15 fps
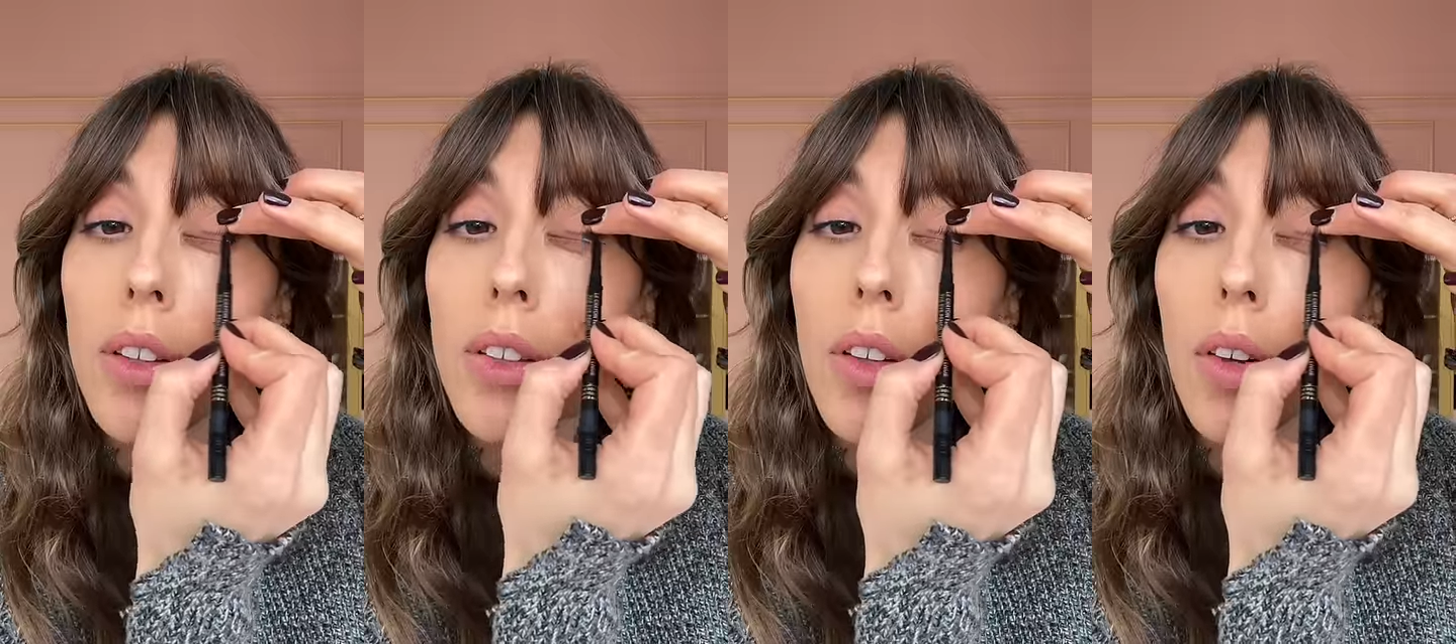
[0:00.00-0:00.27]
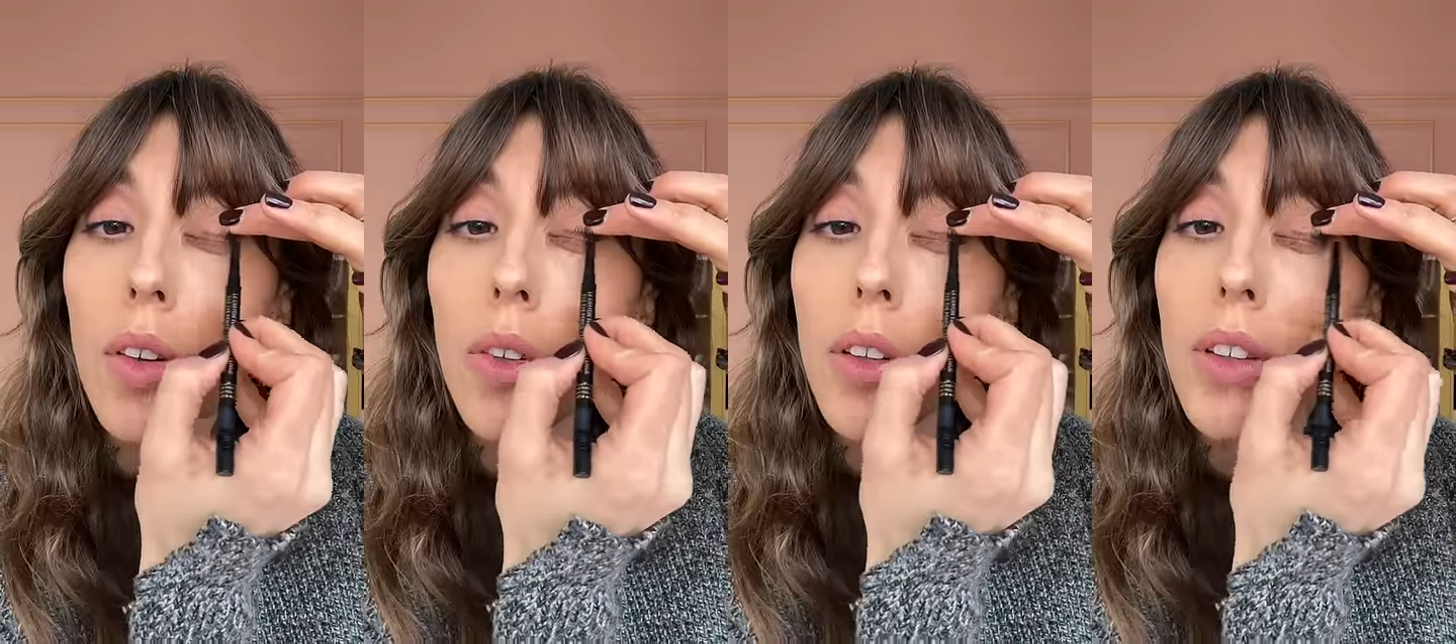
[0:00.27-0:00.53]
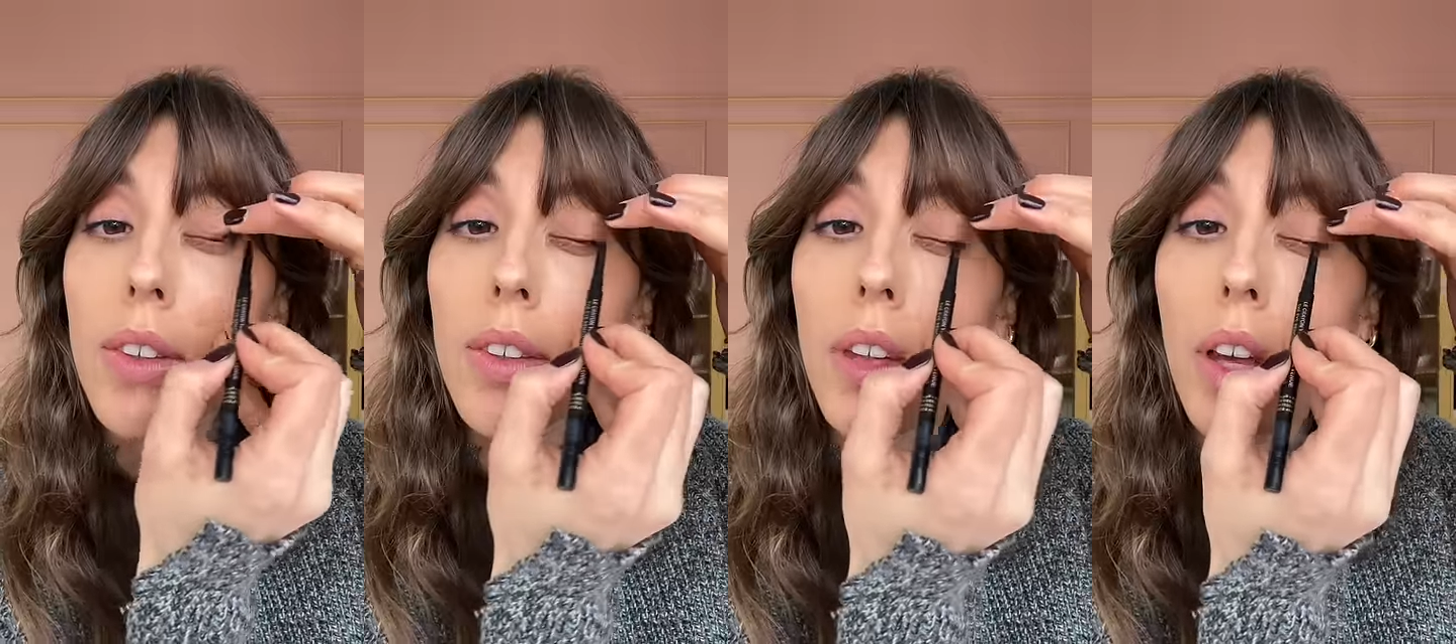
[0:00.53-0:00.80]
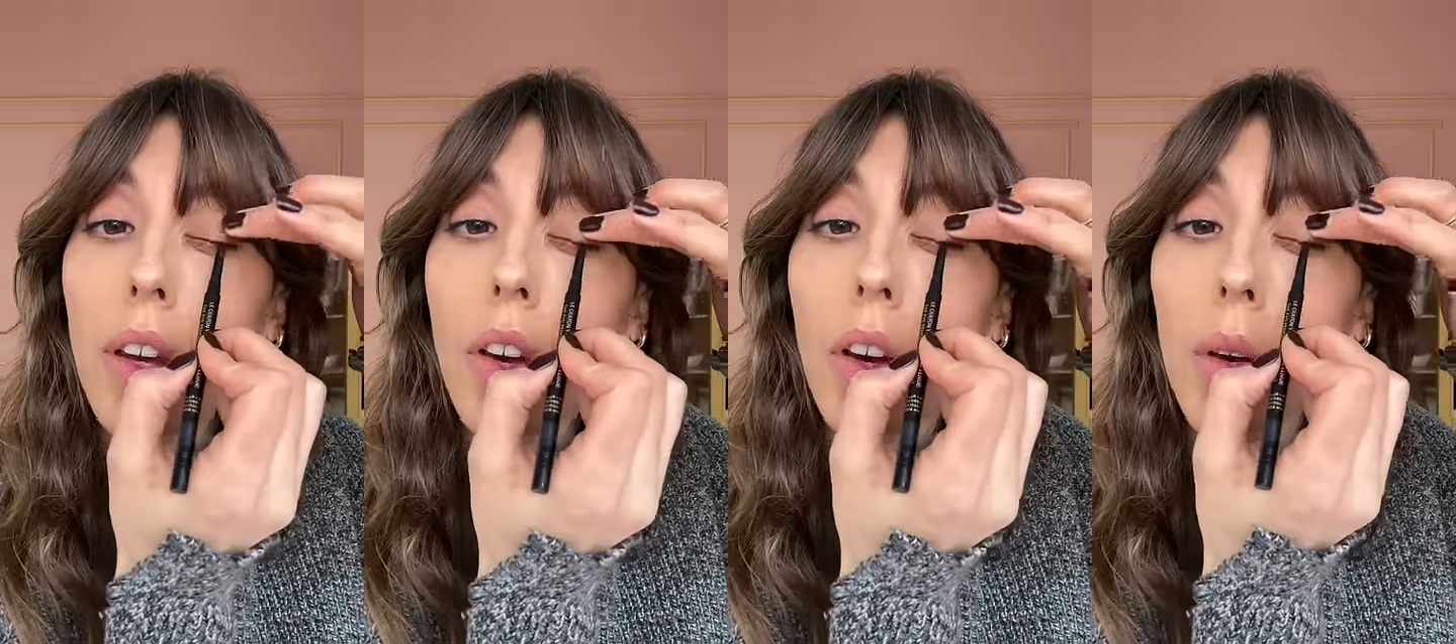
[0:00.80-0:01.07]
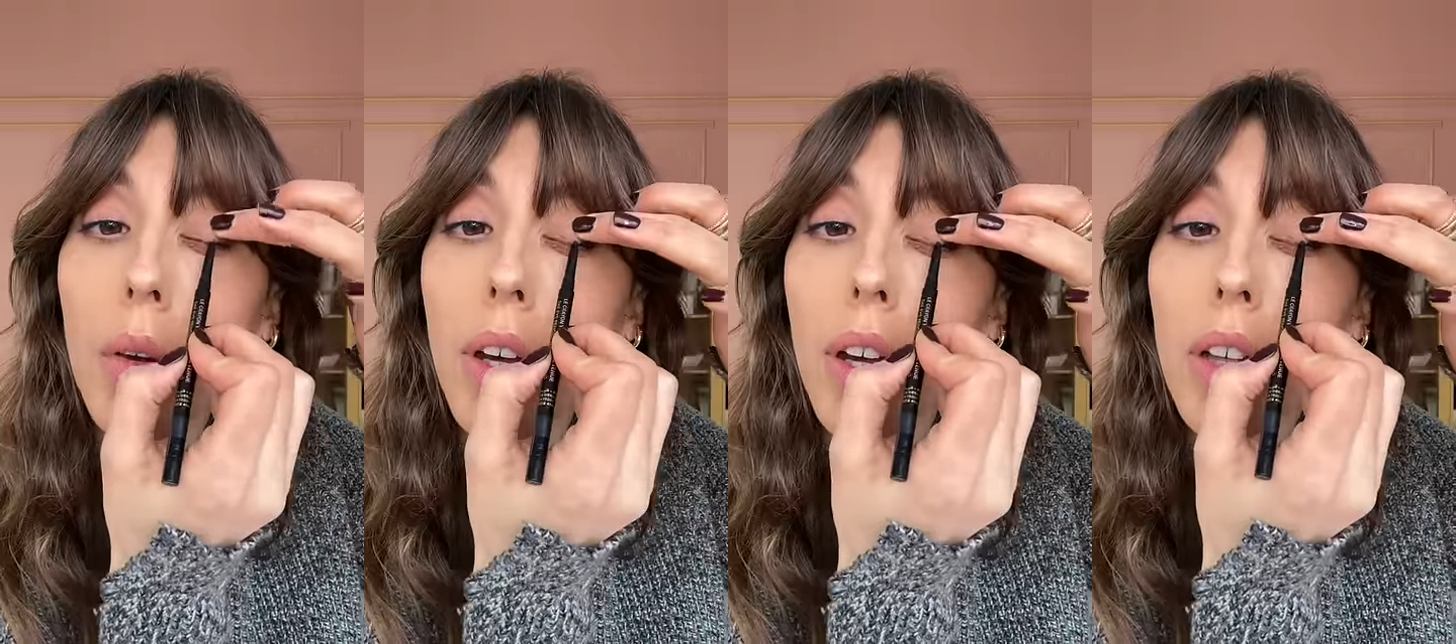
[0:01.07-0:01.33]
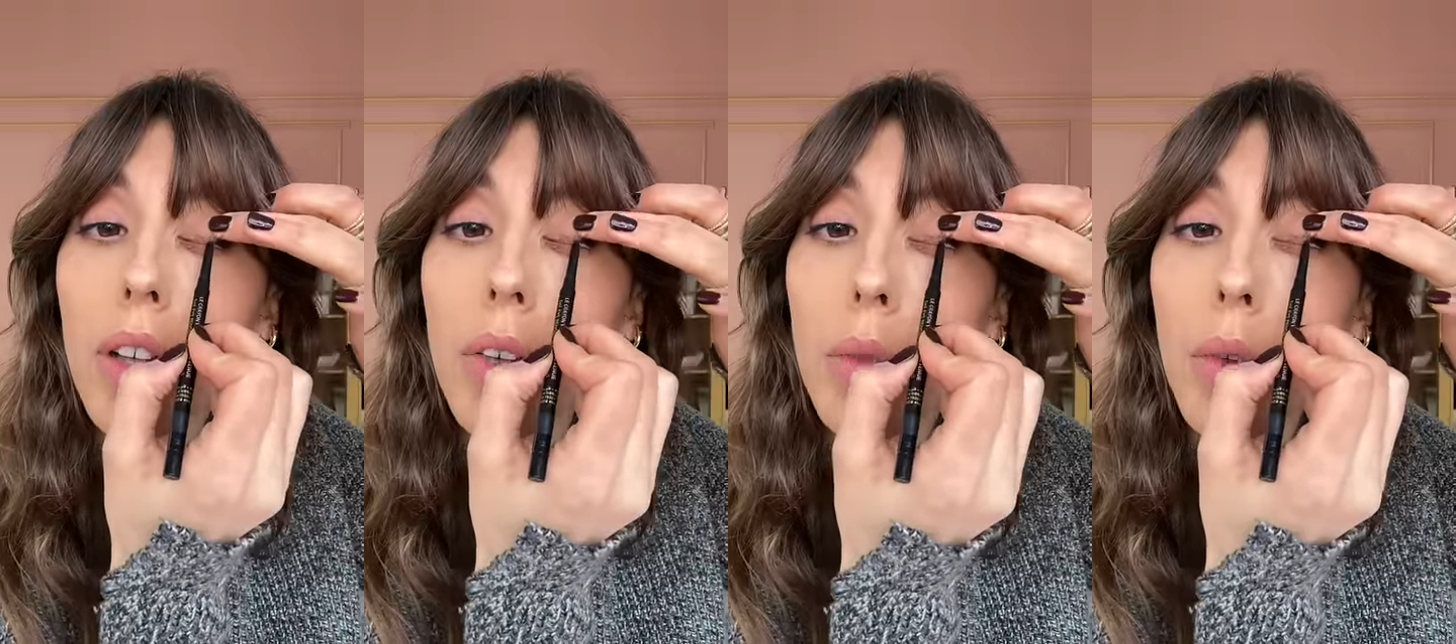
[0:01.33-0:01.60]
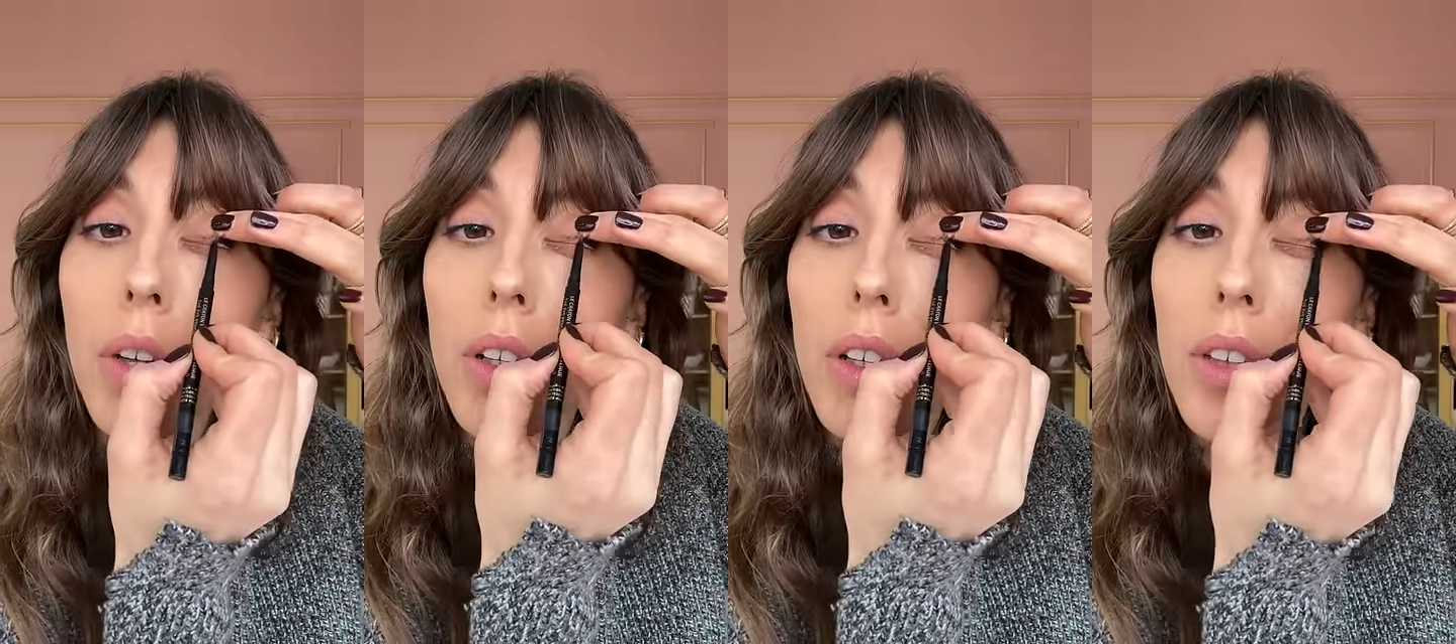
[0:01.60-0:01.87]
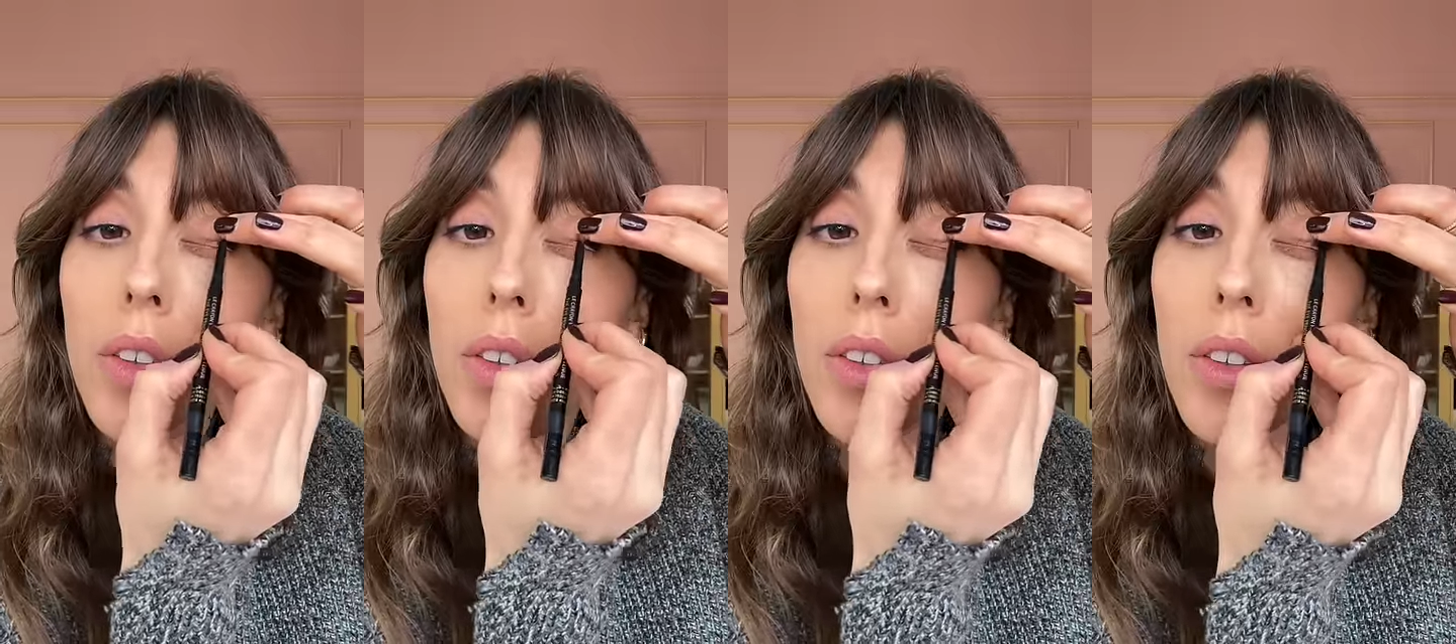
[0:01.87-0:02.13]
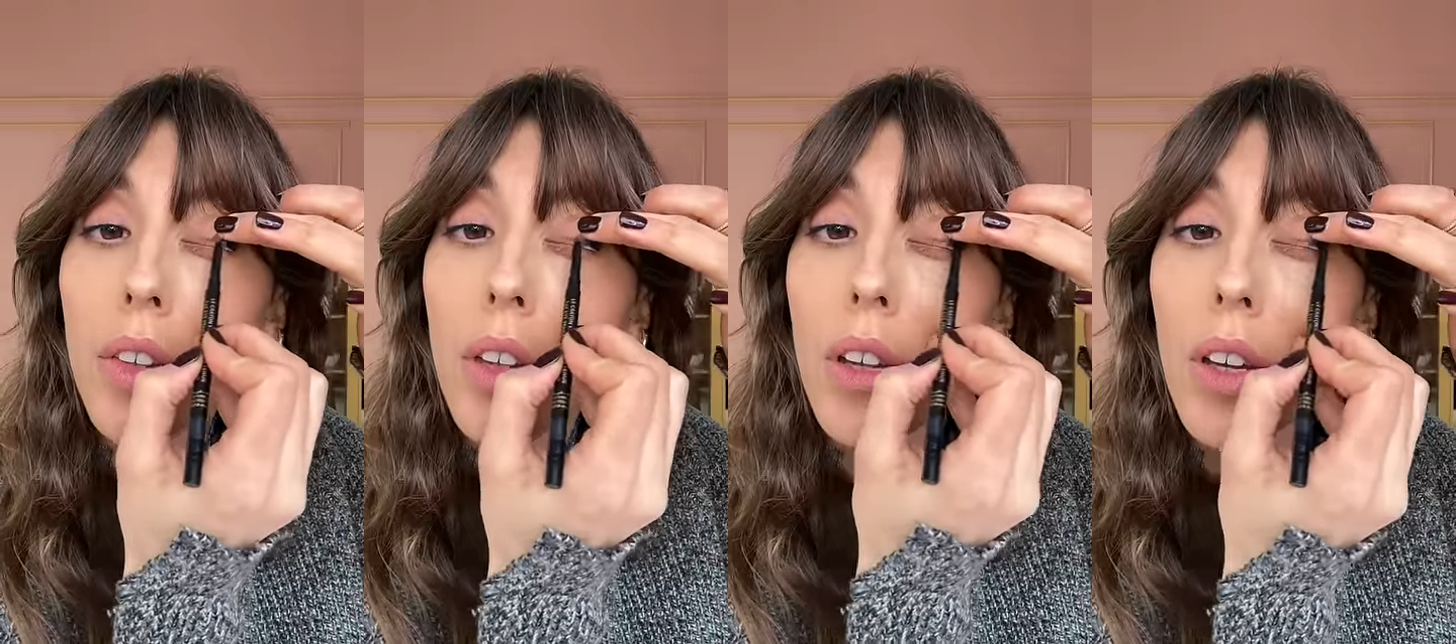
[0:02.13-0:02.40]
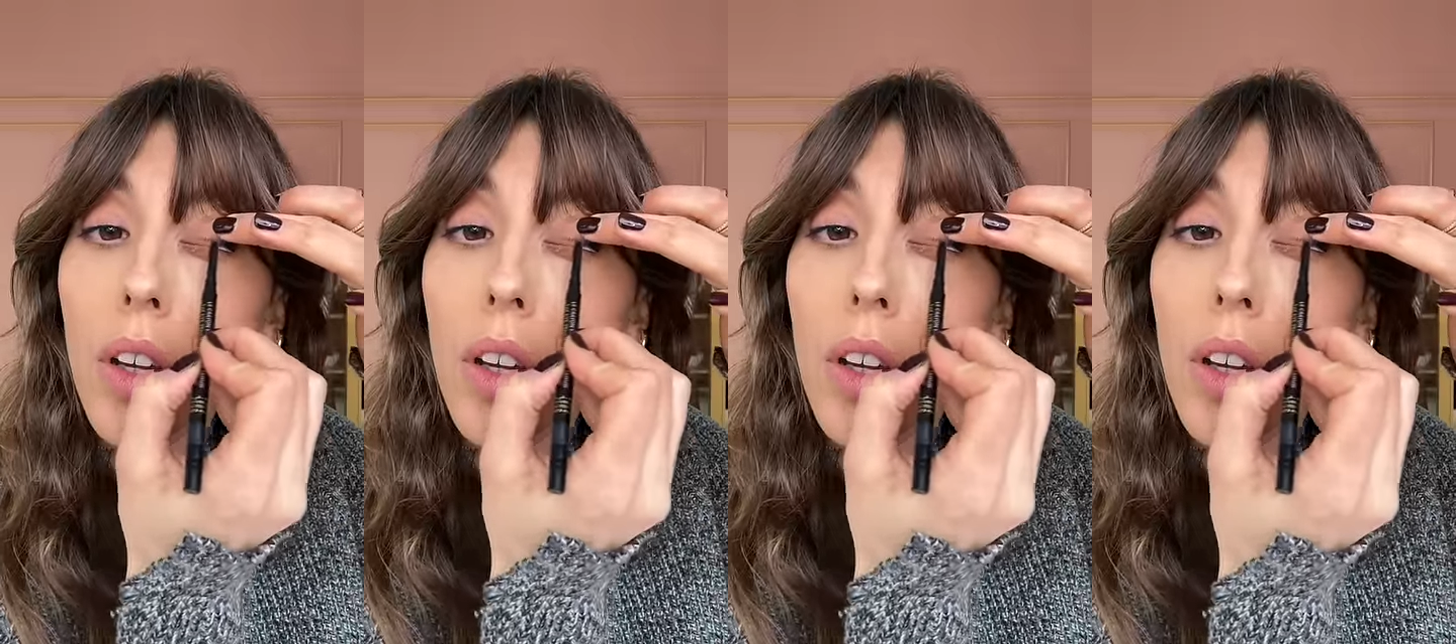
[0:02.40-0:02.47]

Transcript: it's not greasy at all, and when it's